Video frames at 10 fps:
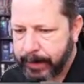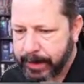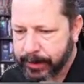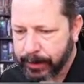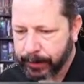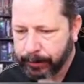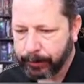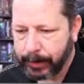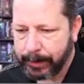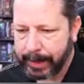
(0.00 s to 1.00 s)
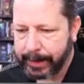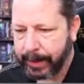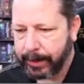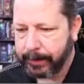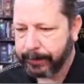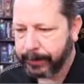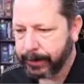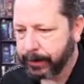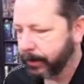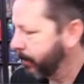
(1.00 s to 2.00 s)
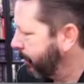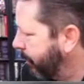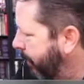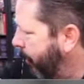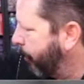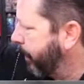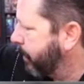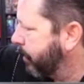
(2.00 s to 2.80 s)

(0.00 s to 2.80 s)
So we might have to help it.